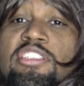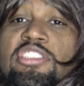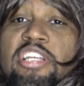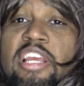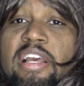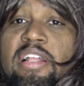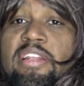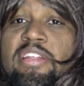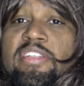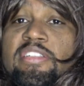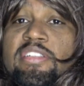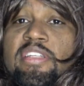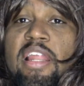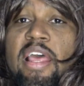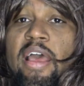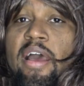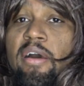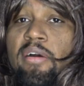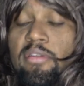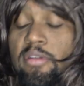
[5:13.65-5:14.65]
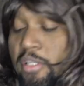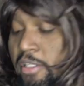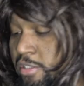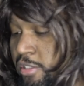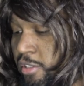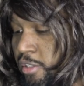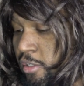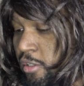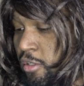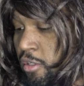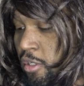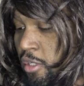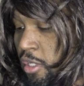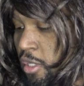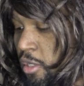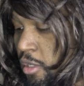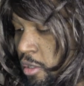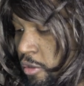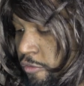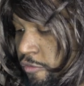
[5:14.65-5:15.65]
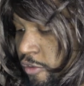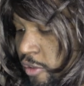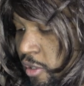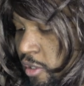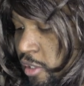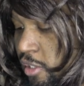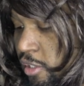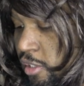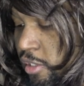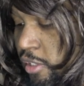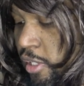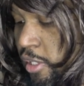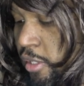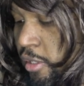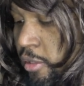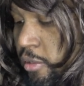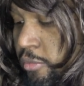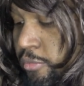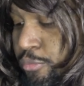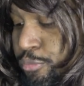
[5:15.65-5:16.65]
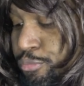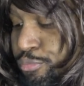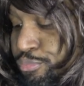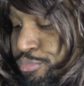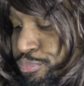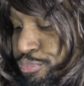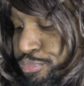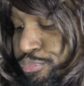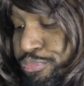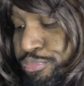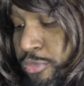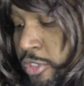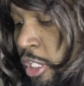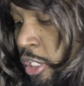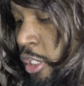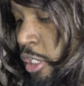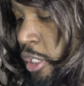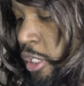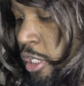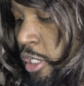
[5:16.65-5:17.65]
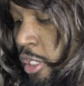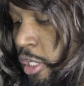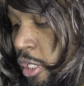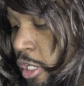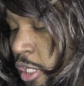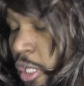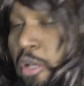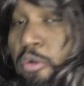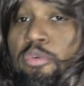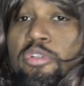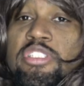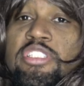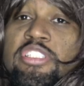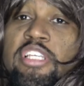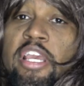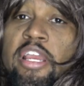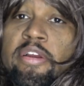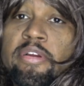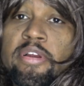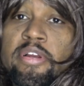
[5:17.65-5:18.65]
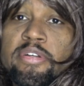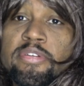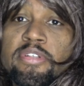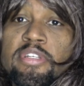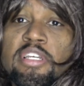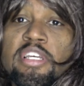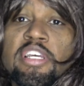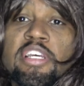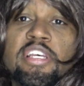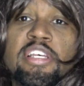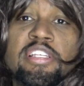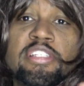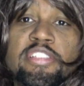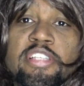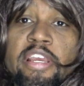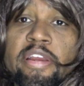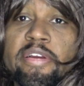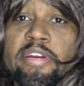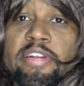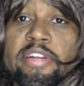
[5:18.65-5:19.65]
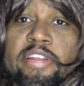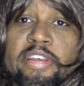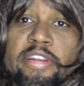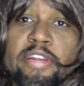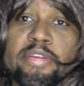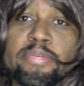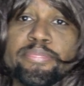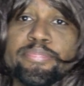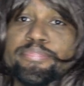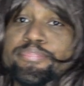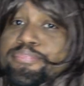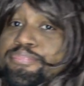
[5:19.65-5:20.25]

at the checklist now. Let's see. Fill in the cell. It was Sarah. Sarah did it.